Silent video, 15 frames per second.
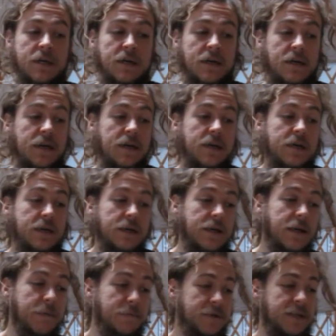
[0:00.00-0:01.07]
I
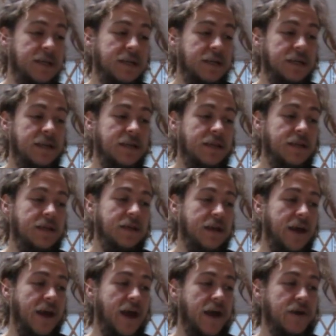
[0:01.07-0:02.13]
emptied the
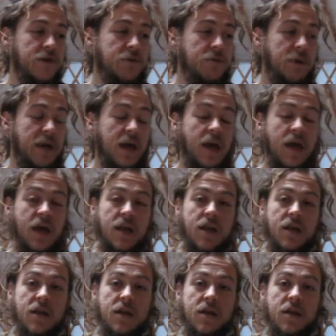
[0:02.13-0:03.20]
ash pan